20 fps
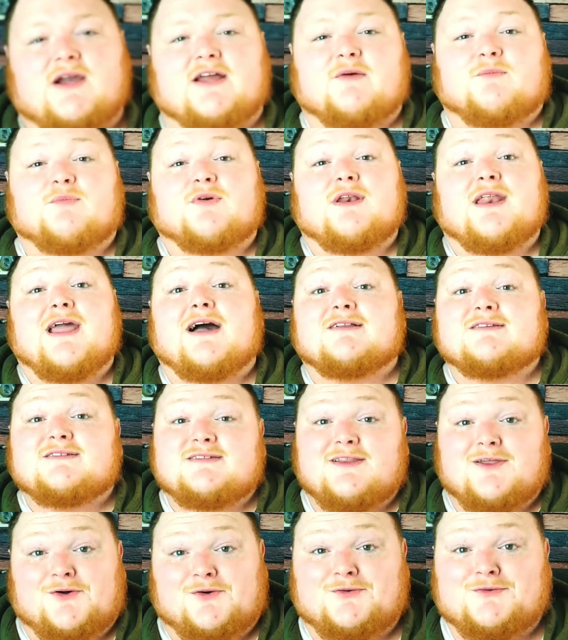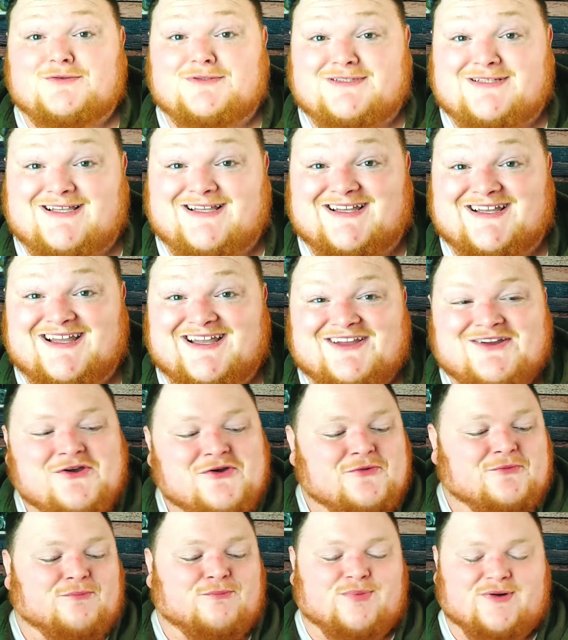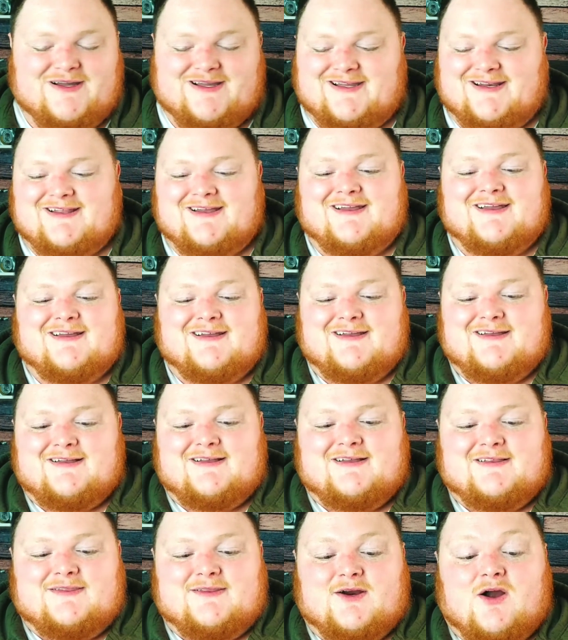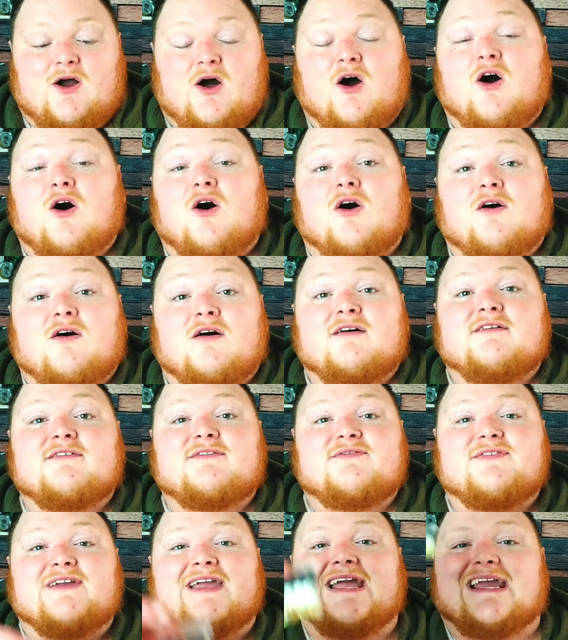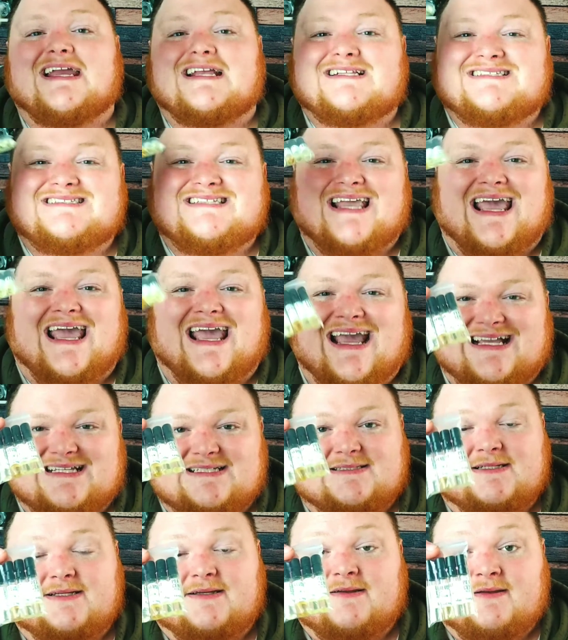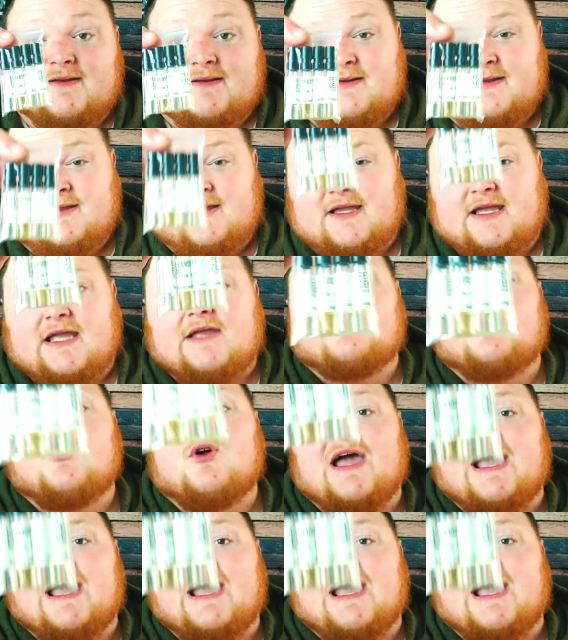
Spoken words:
how to pronounce those. But they're all fantastic. If you